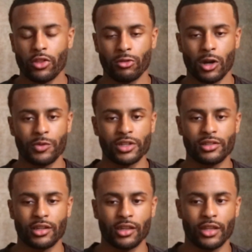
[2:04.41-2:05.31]
They're
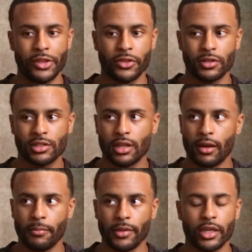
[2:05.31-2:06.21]
always thinking that there's
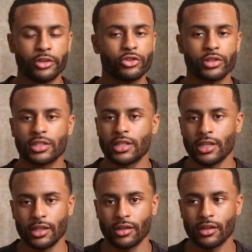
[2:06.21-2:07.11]
some
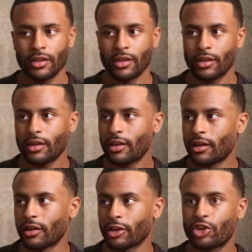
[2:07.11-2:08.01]
interesting,
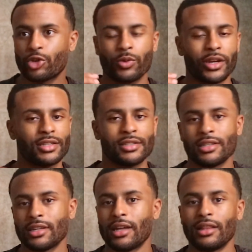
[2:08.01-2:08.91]
uh,
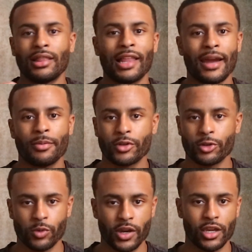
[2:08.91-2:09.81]
crazy,
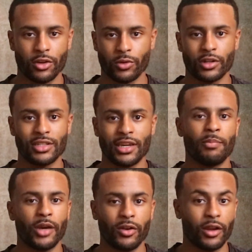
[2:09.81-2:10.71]
elaborate way in order to
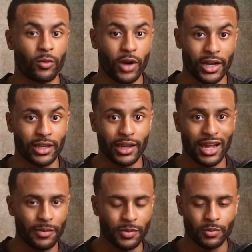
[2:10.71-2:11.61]
get better at writing
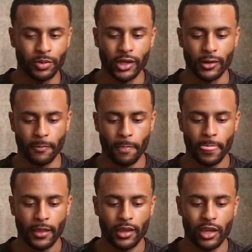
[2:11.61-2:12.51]
copy. But
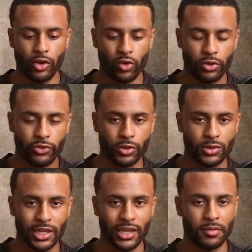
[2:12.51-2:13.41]
in order for
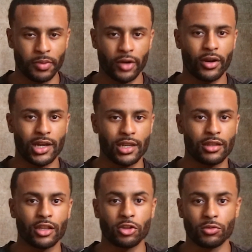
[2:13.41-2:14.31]
you to get better at
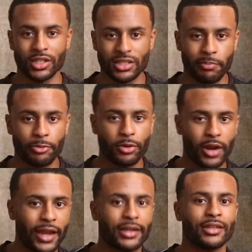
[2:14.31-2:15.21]
anything, you need to
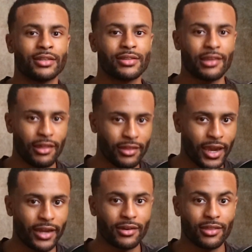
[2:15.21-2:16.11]
practice
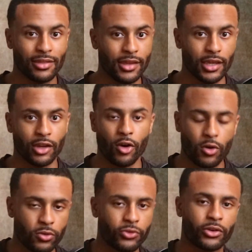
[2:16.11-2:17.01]
that thing
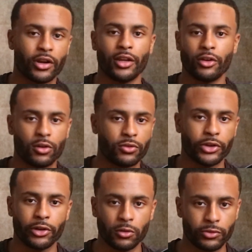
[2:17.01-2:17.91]
over and
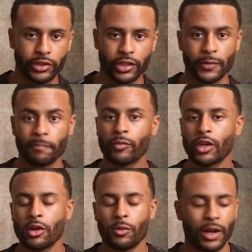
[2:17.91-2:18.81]
over and over again.
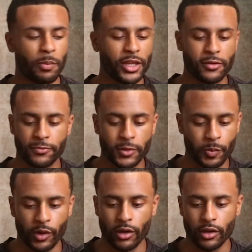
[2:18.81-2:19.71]
When I played
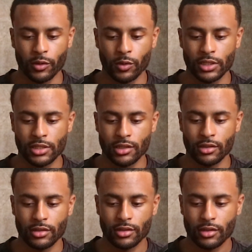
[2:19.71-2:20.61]
football, it
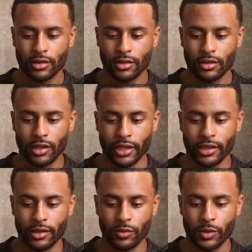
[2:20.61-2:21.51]
wasn't
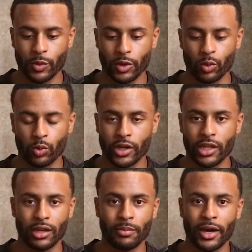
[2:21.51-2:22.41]
like we weren't
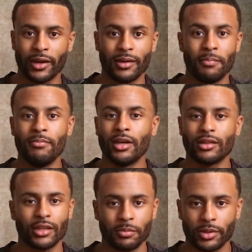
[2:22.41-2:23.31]
running about a
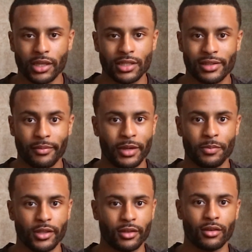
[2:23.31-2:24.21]
million plays. That
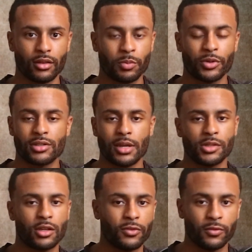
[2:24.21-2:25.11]
might be the the
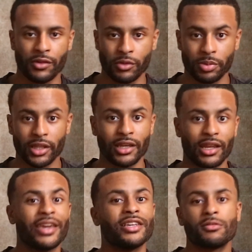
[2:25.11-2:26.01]
perception if you've never
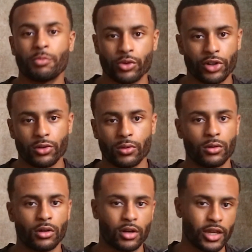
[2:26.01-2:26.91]
played a sport
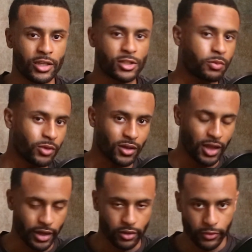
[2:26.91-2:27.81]
or any sport
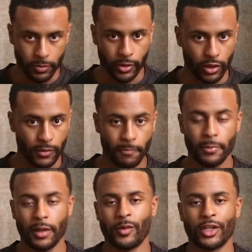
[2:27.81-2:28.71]
like football.
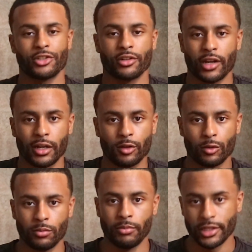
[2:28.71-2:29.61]
I'm not sure
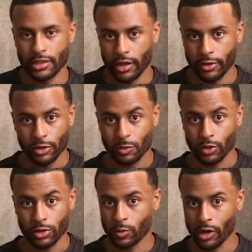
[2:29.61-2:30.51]
how much other
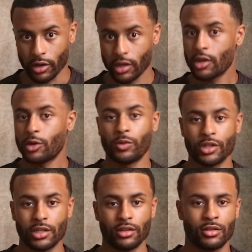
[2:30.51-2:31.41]
sports work,
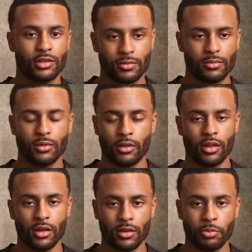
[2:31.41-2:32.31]
which is
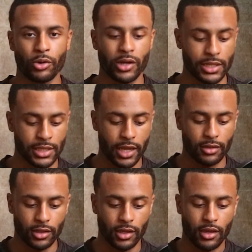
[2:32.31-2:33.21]
the the point
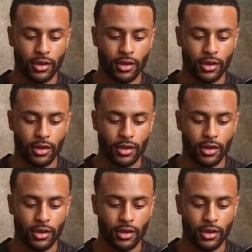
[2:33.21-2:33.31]
exactly.